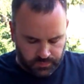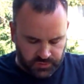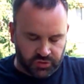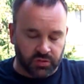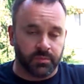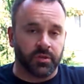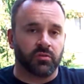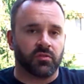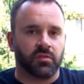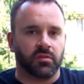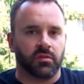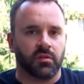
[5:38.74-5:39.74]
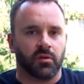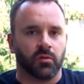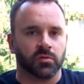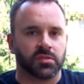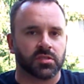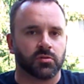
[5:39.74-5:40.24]
tribute to the
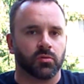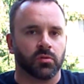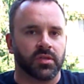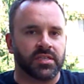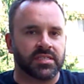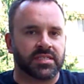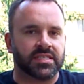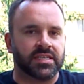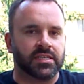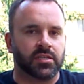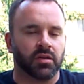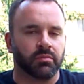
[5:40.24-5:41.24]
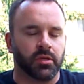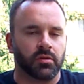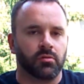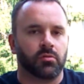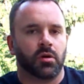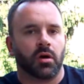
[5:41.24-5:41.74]
old school
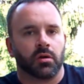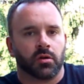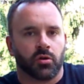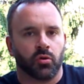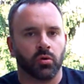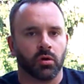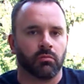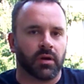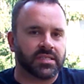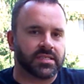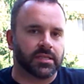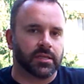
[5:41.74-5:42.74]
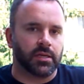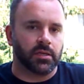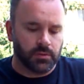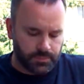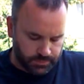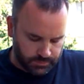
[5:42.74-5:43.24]
ECW, hardcore wrestling,
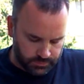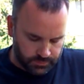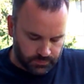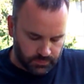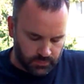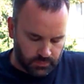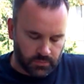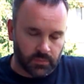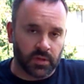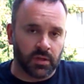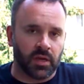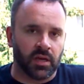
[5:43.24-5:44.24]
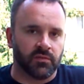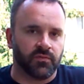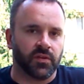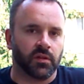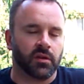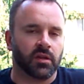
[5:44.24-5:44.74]
out of
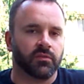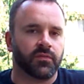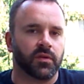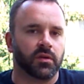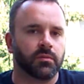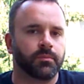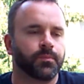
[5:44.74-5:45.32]
Philadelphia.